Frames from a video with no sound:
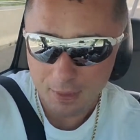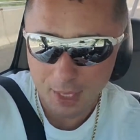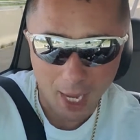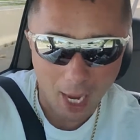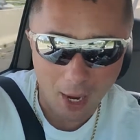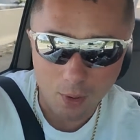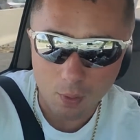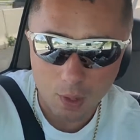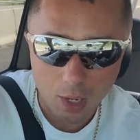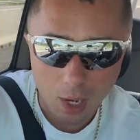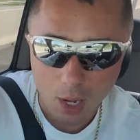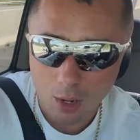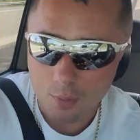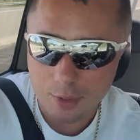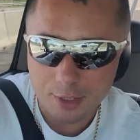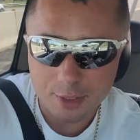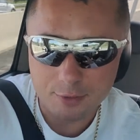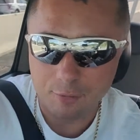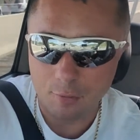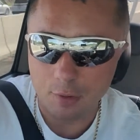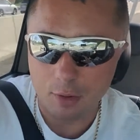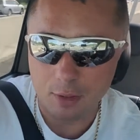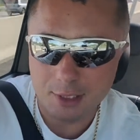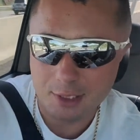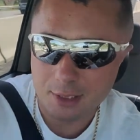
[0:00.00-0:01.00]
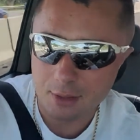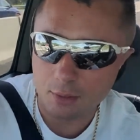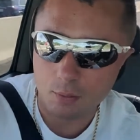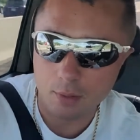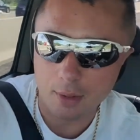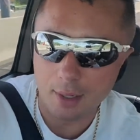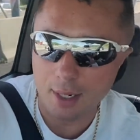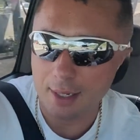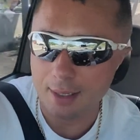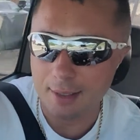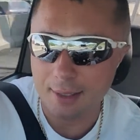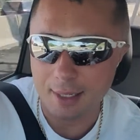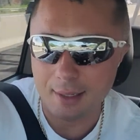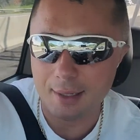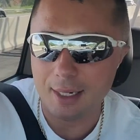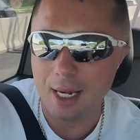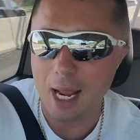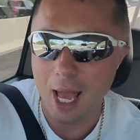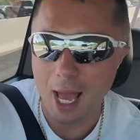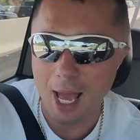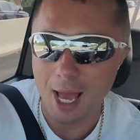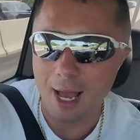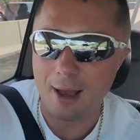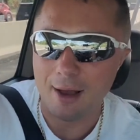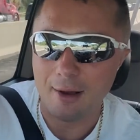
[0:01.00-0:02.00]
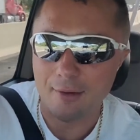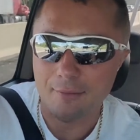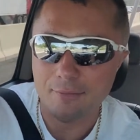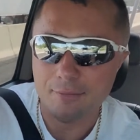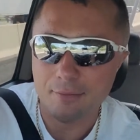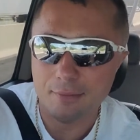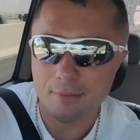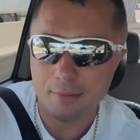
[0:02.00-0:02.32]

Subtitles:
I would always focus on what I didn't have.